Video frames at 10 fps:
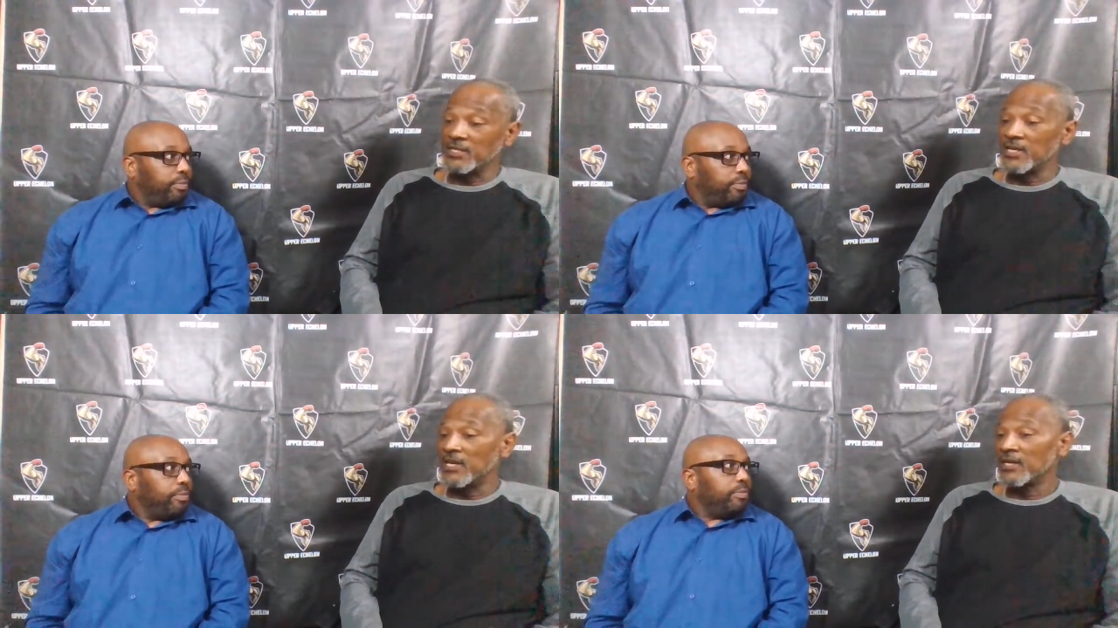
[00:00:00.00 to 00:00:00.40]

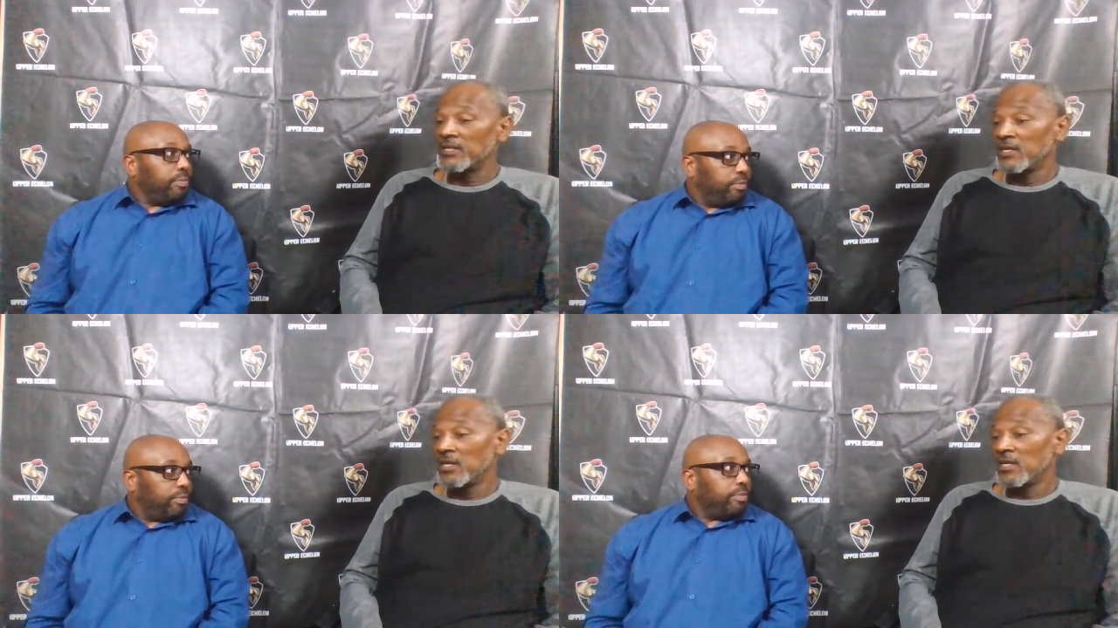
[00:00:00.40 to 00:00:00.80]
Speaker 1: year,
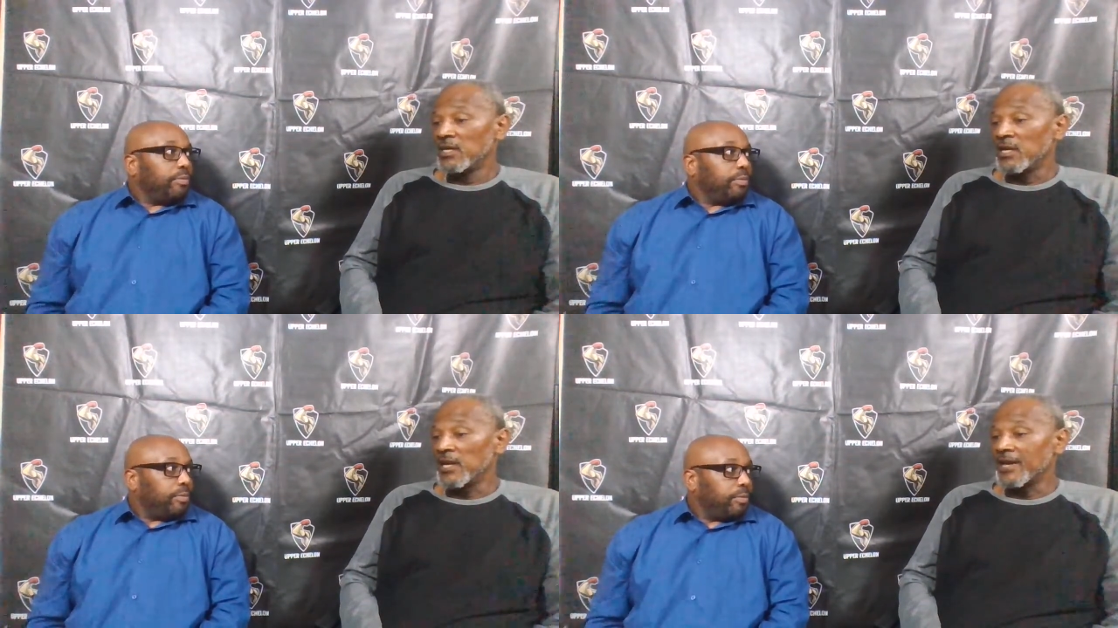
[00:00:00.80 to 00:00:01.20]

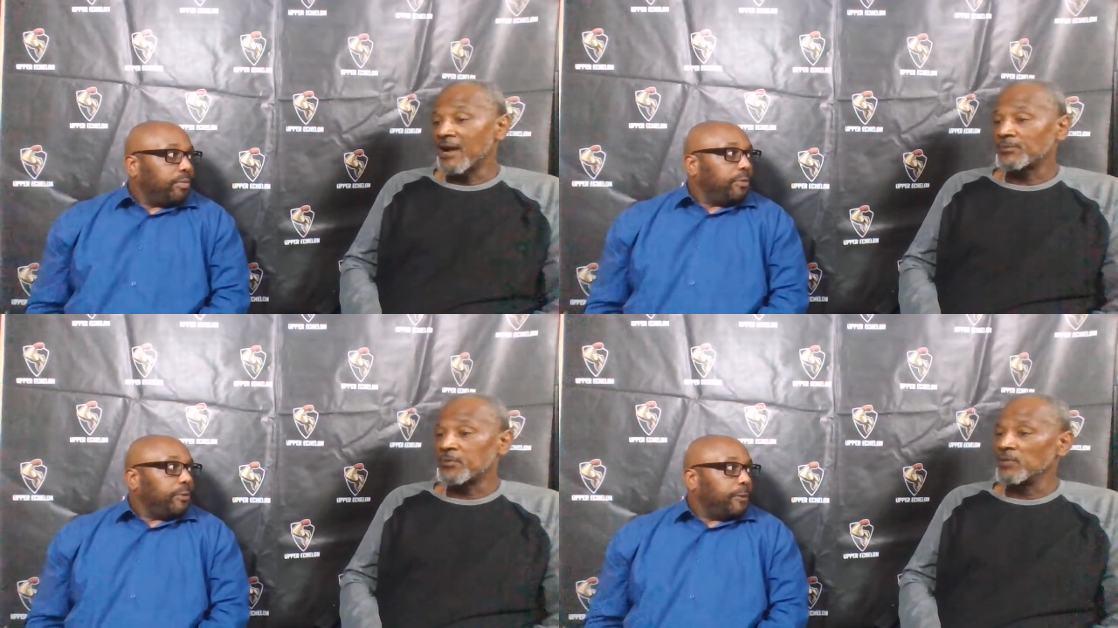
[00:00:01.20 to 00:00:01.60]
and
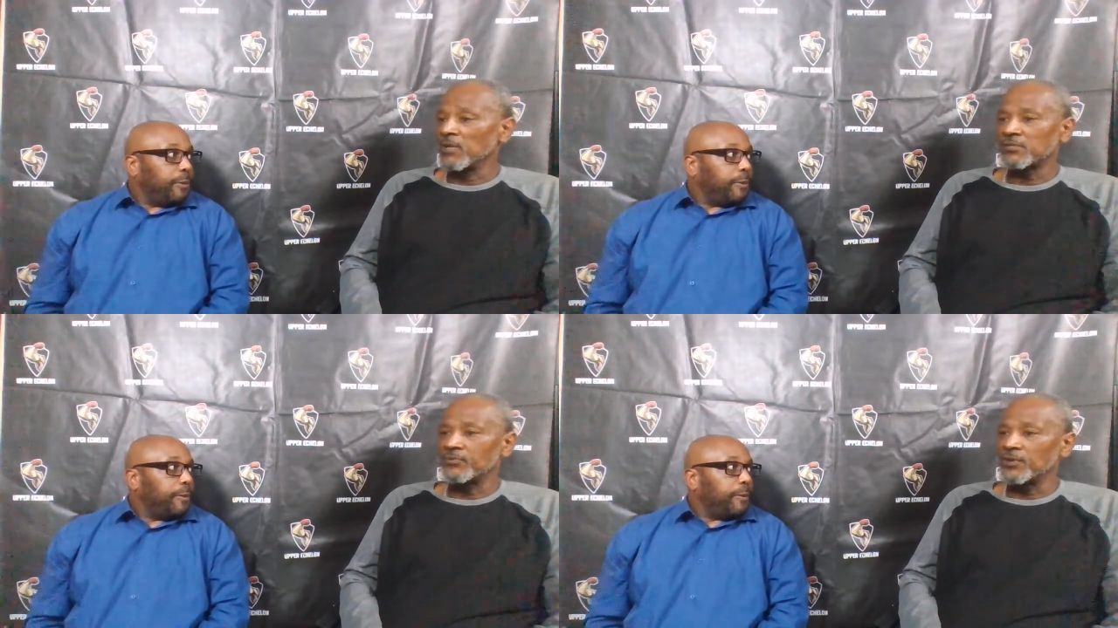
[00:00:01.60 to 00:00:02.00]
I was pretty
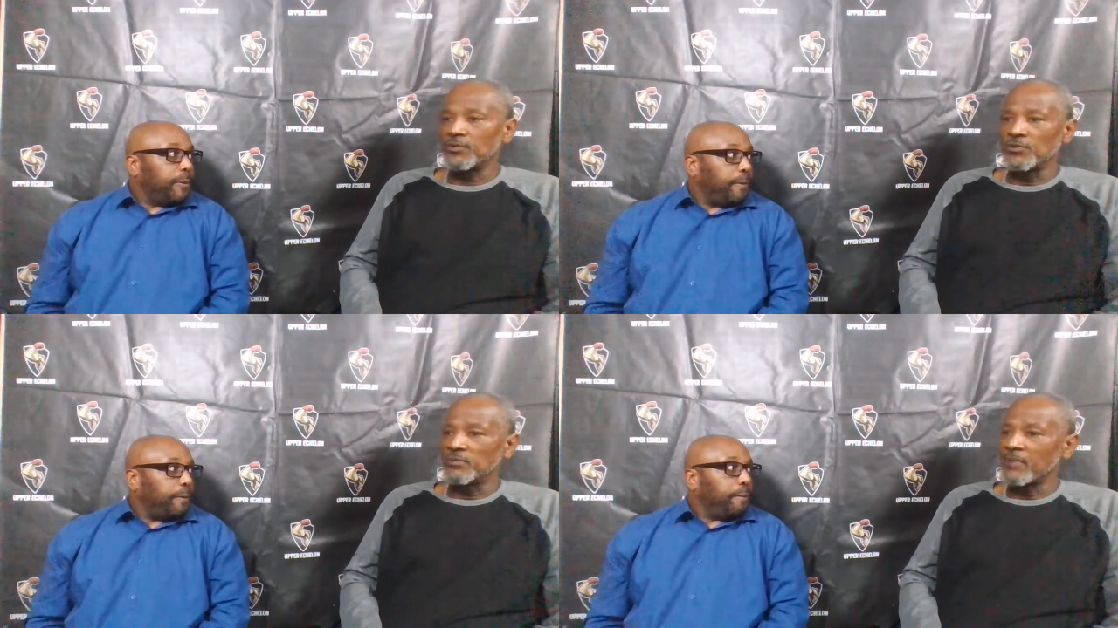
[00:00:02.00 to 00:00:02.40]
much
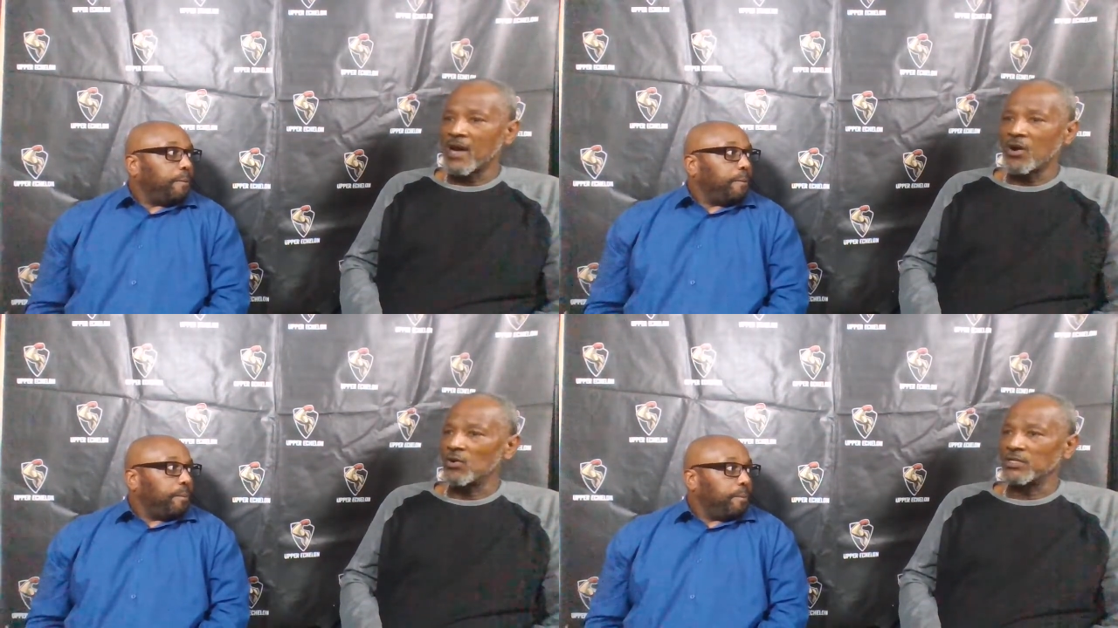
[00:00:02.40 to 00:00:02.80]
recruited
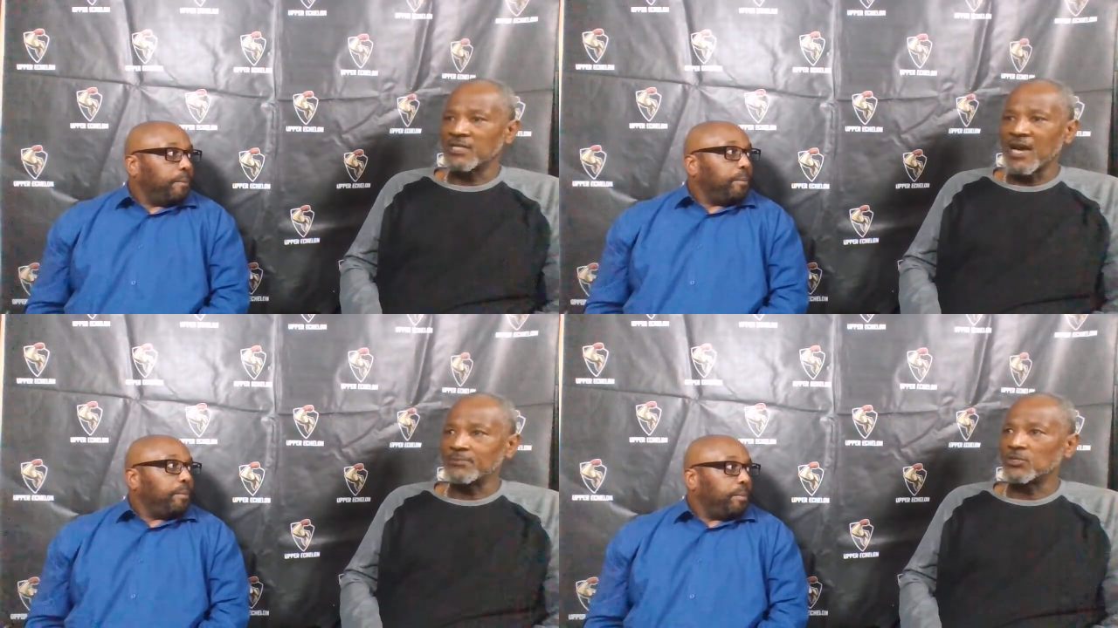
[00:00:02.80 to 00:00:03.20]
by all the
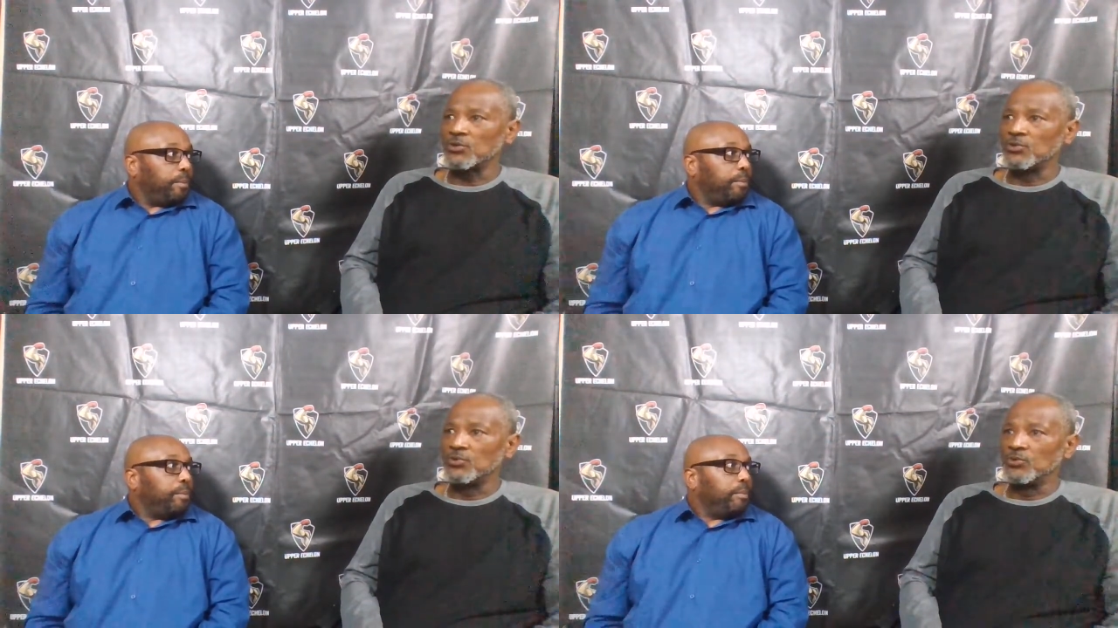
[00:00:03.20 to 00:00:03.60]
top
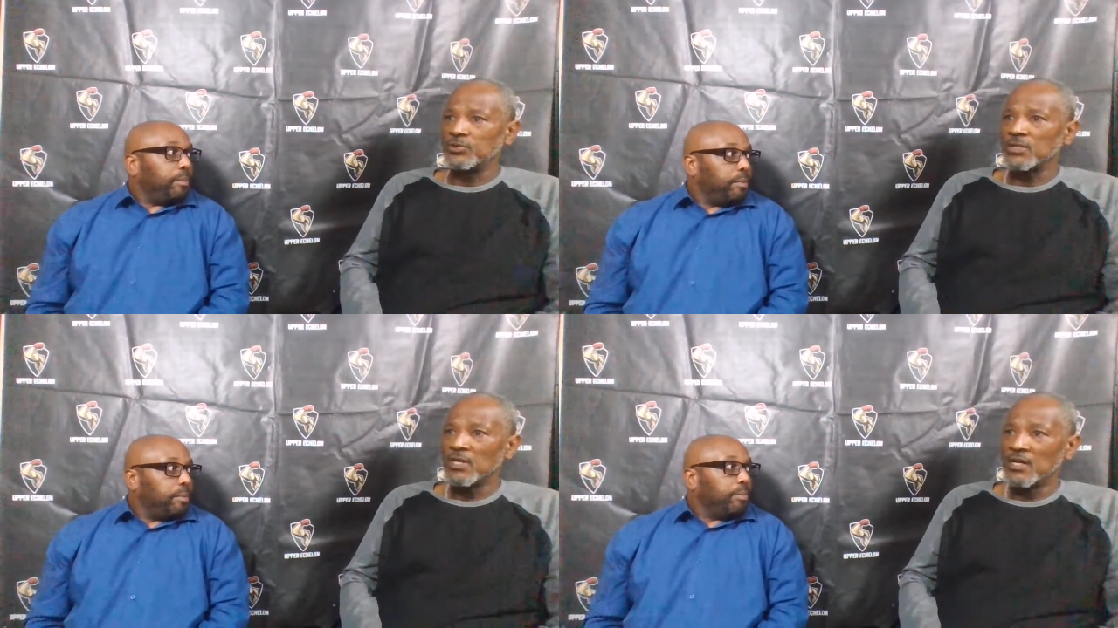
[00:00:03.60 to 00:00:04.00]

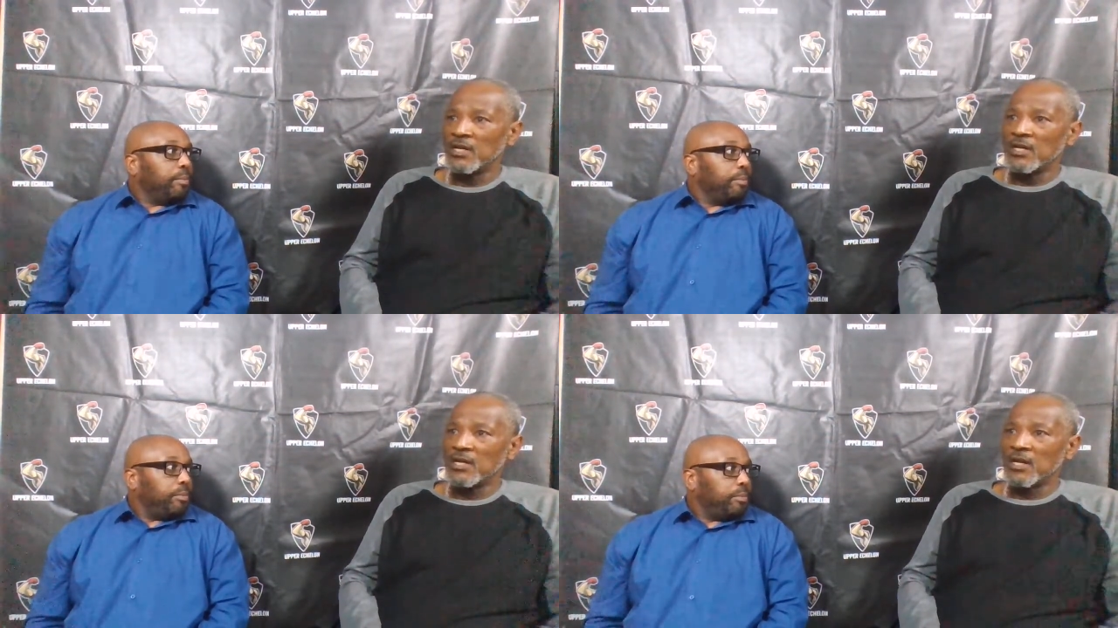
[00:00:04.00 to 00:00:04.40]
schools. Mm-hmm.